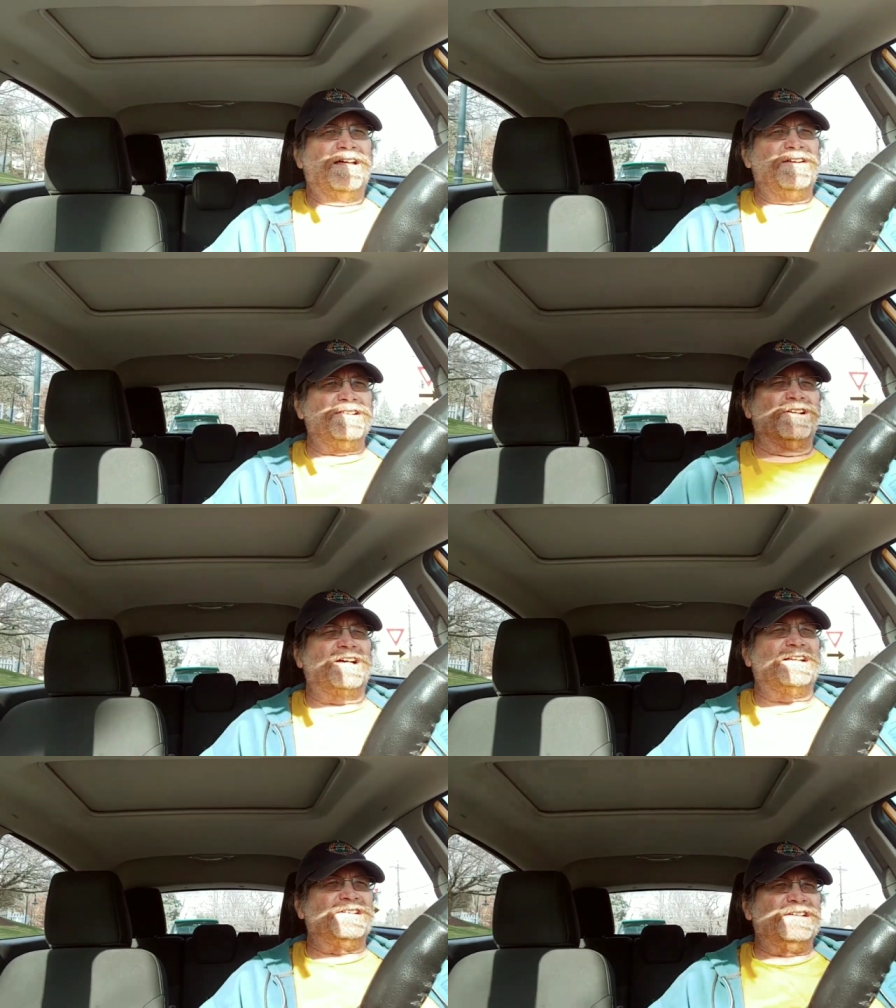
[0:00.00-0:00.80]
then you
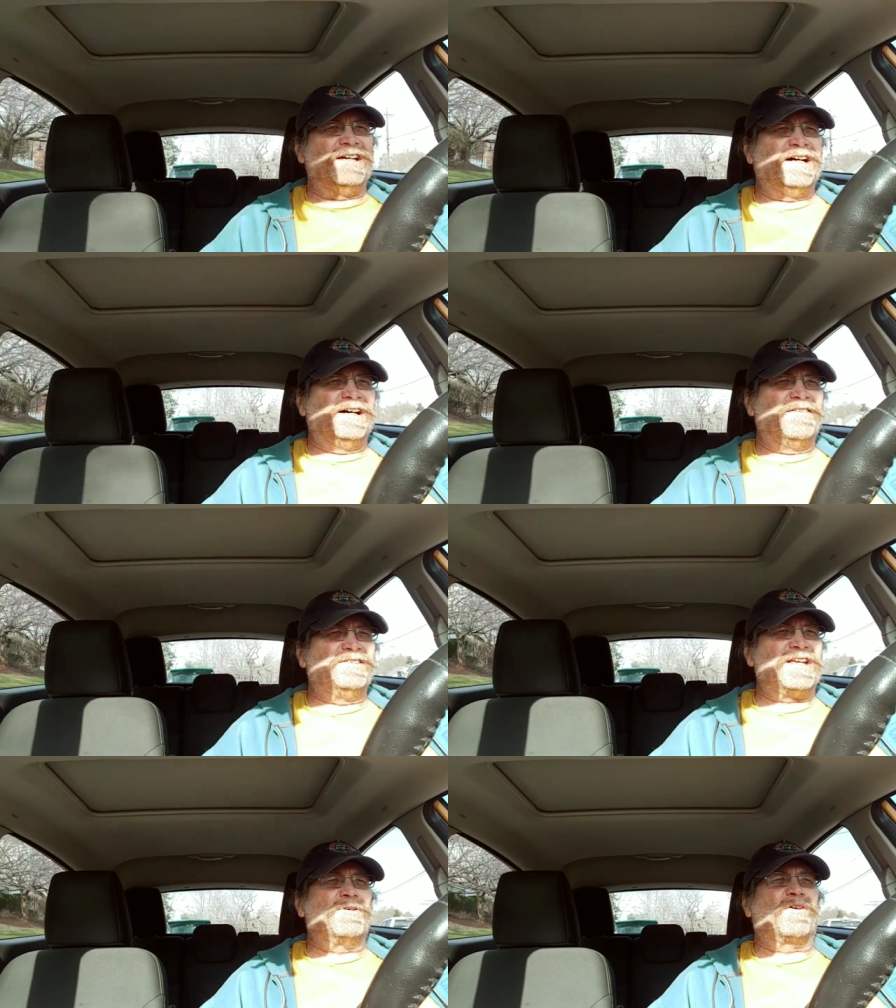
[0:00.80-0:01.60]
look at the, uh, the
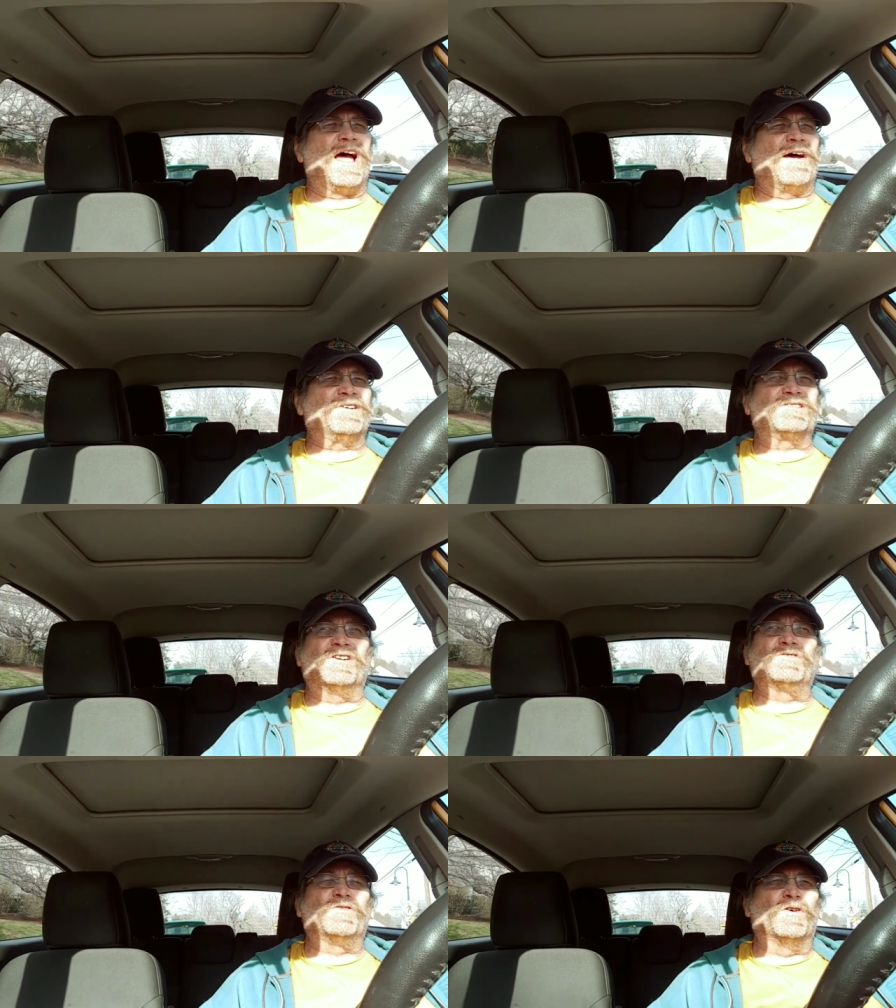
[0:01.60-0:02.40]
demographics of
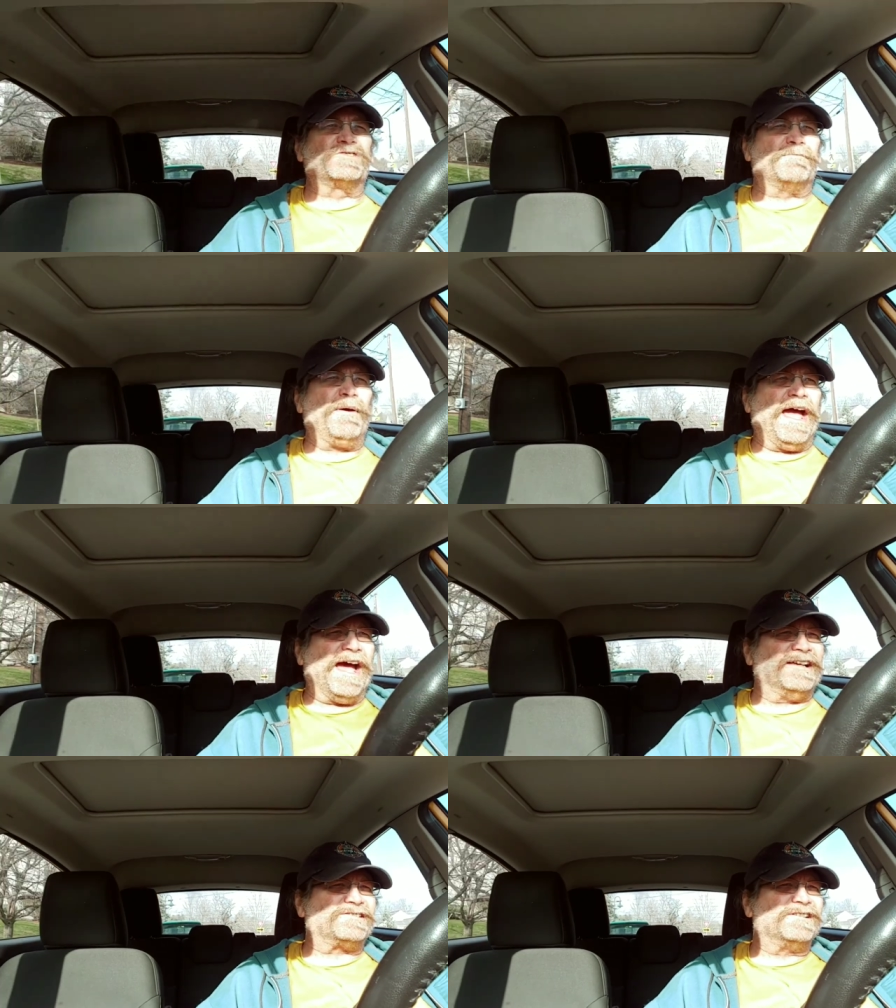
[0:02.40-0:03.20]
those folks that
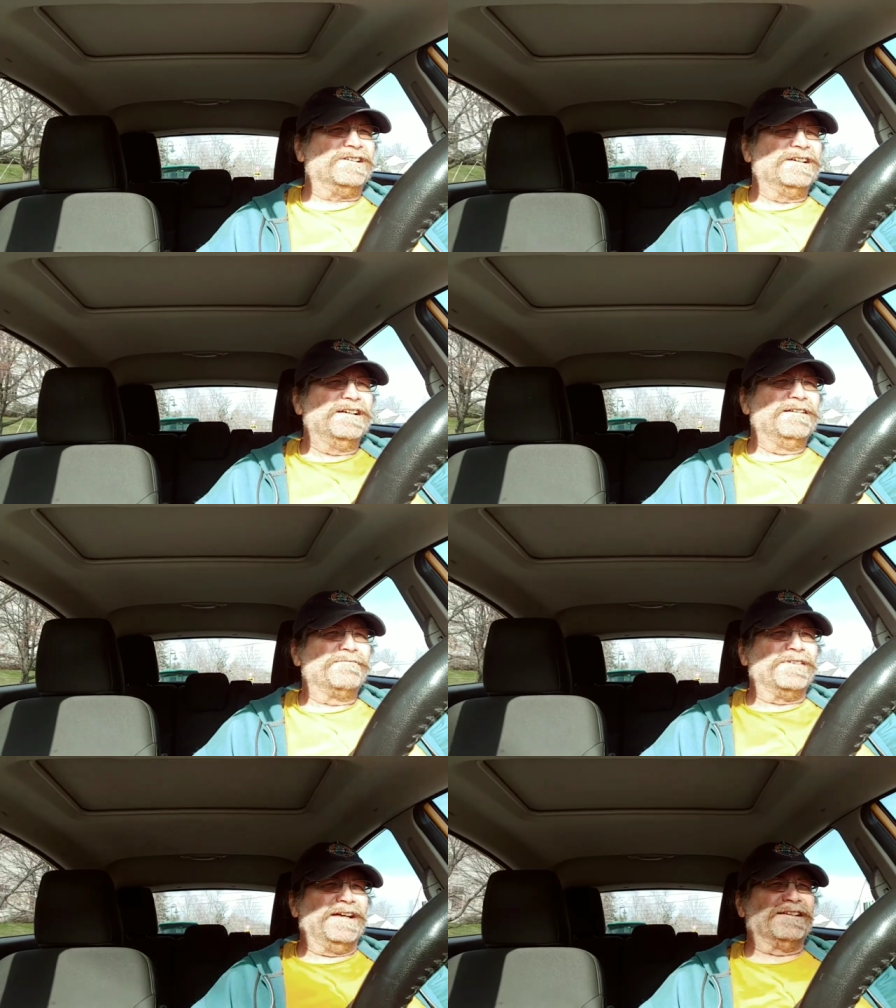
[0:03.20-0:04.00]
passed,
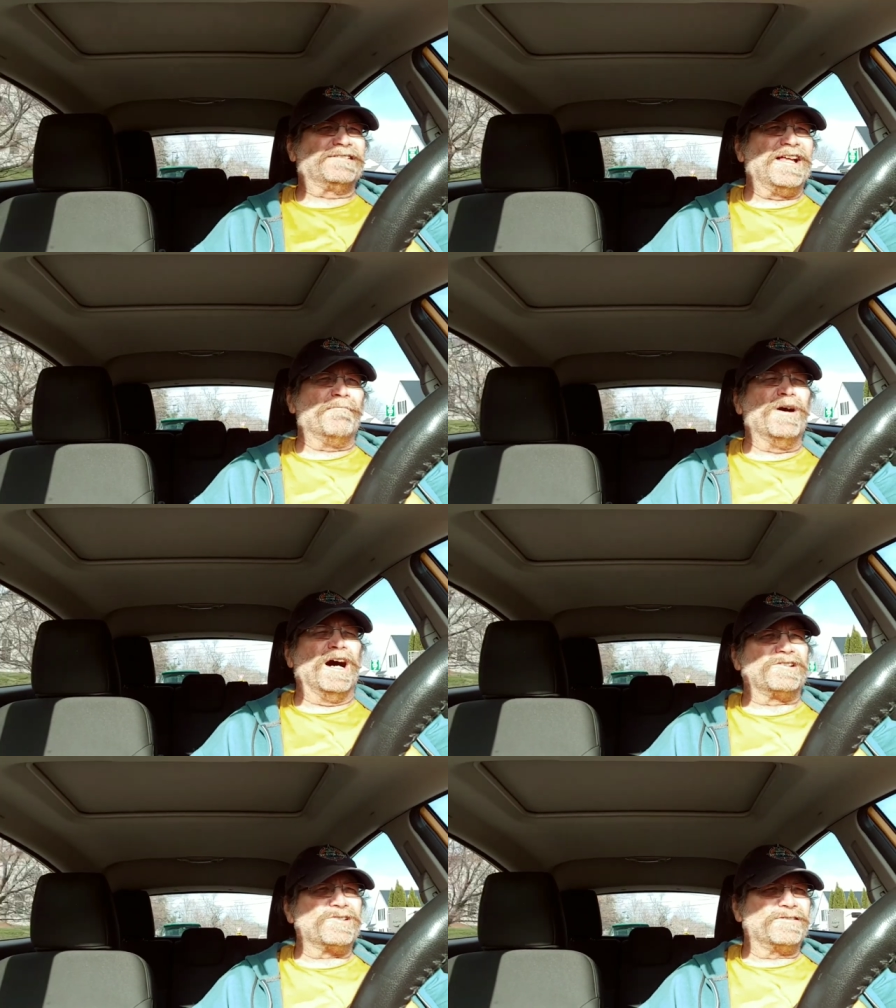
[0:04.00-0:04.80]
it's not
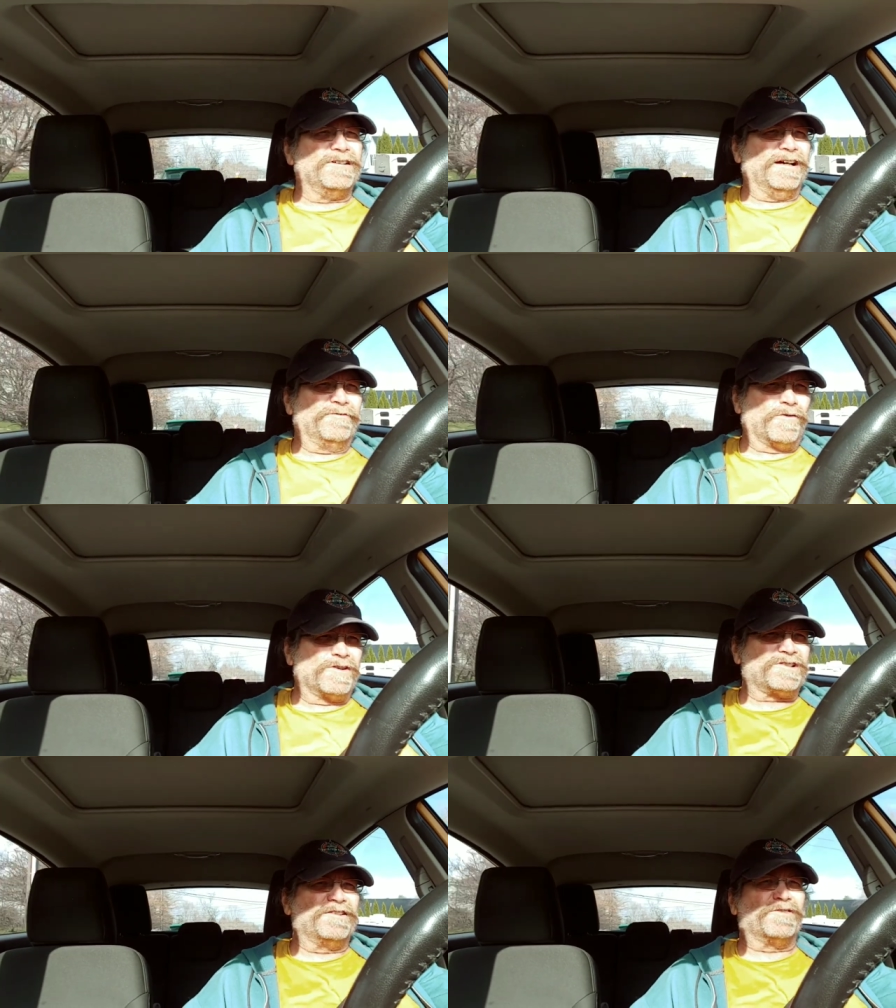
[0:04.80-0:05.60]
much.
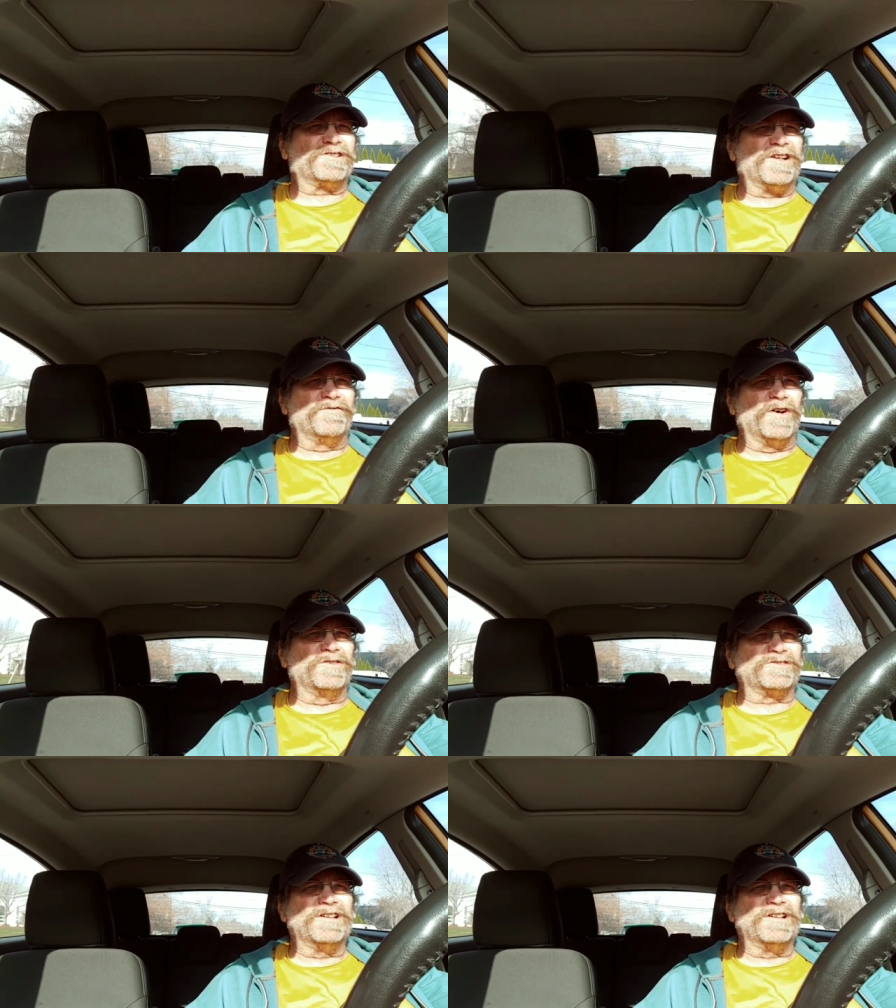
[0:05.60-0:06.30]
Unfortunately for some folks,